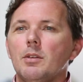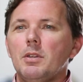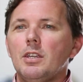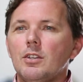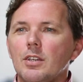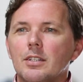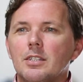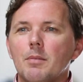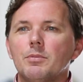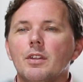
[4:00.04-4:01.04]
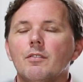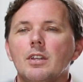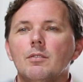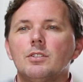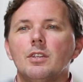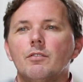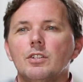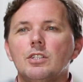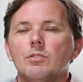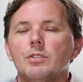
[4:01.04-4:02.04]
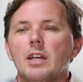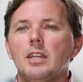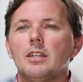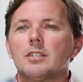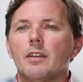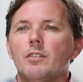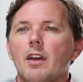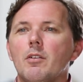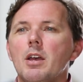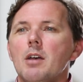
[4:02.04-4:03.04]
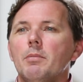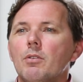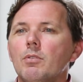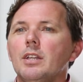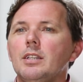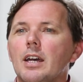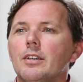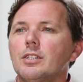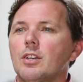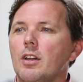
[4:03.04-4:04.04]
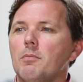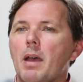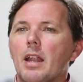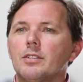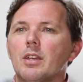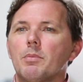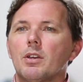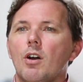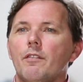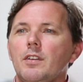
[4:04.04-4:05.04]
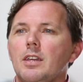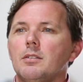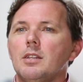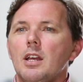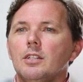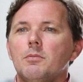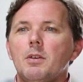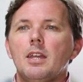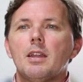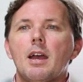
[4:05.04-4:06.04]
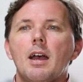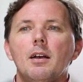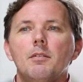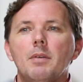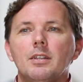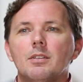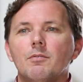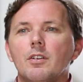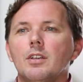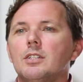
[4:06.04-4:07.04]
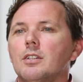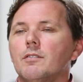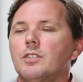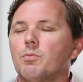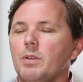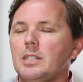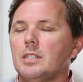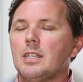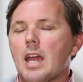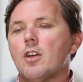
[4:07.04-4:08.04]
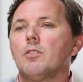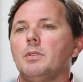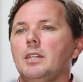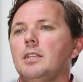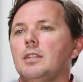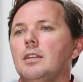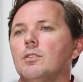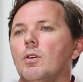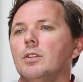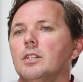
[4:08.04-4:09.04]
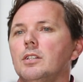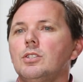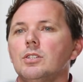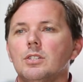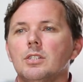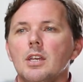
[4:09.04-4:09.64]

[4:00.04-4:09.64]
I mean, you do get some sort of residual nuttiness left over, but it really does kind of balance up the coffee, and to me it makes them very sort of sweet and caramelly and quite delicious.